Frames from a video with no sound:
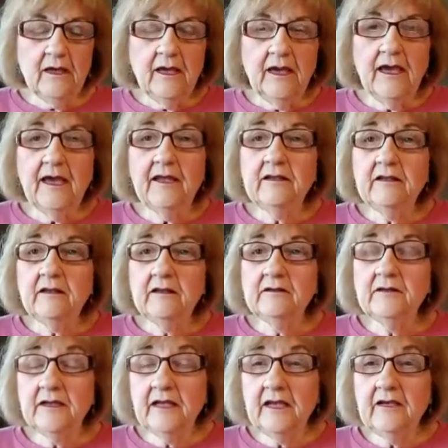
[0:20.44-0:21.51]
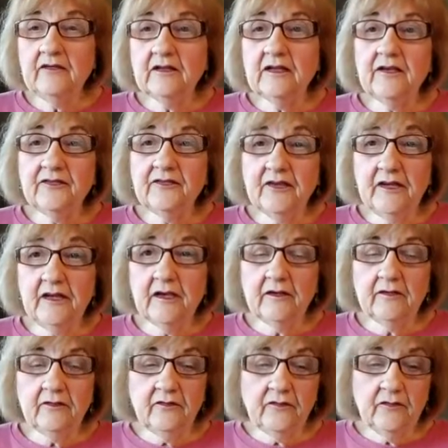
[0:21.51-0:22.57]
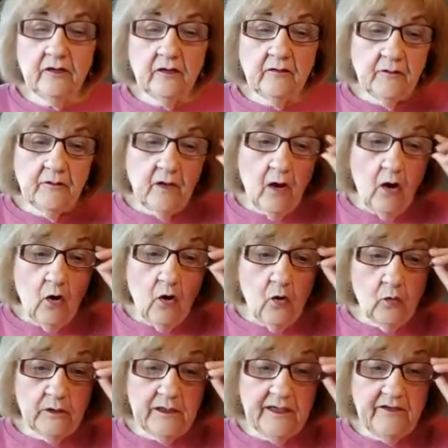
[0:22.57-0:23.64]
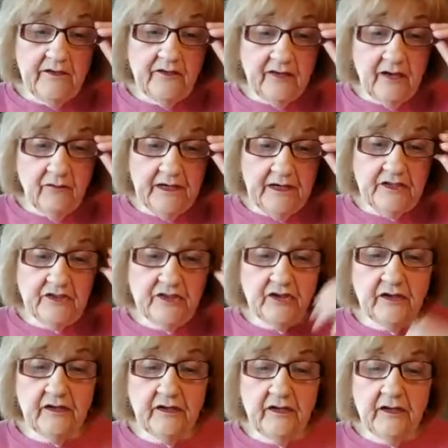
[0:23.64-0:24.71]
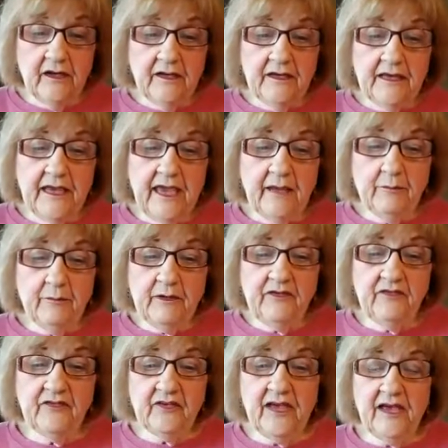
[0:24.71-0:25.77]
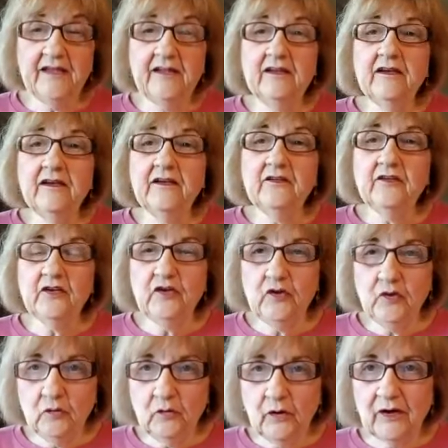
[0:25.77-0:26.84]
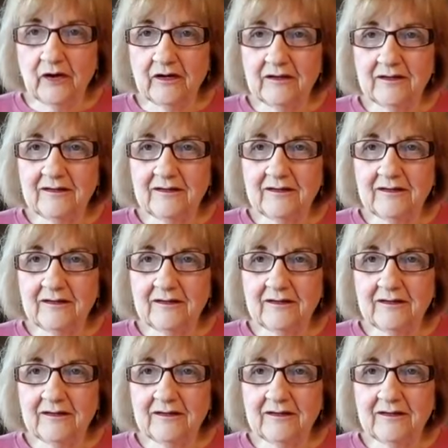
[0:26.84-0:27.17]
And today's lesson is, only salvation can be said to cure.